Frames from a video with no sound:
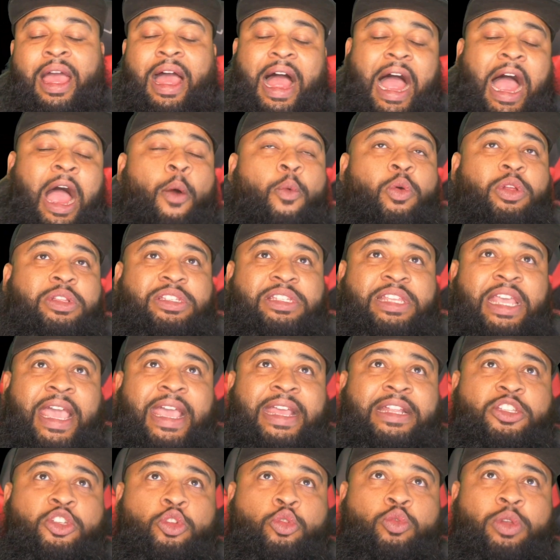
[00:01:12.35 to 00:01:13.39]
I would say
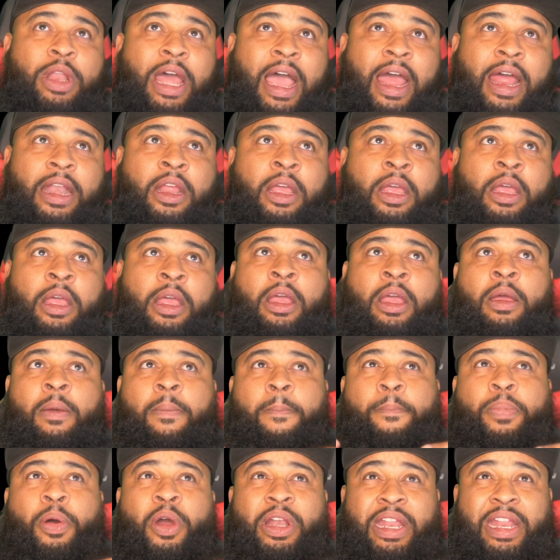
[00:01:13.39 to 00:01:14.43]
to not
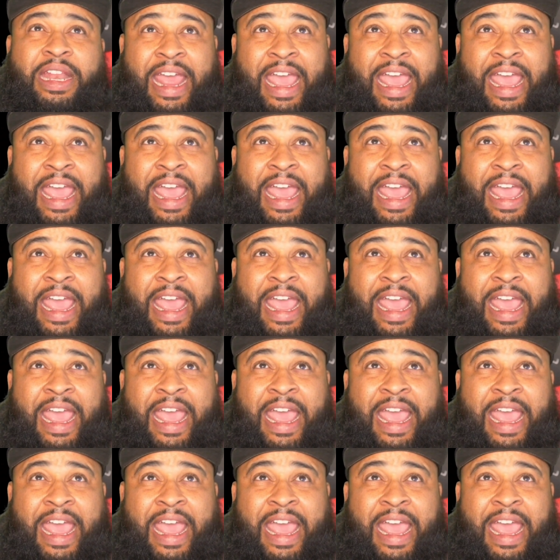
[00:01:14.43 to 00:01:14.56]
put it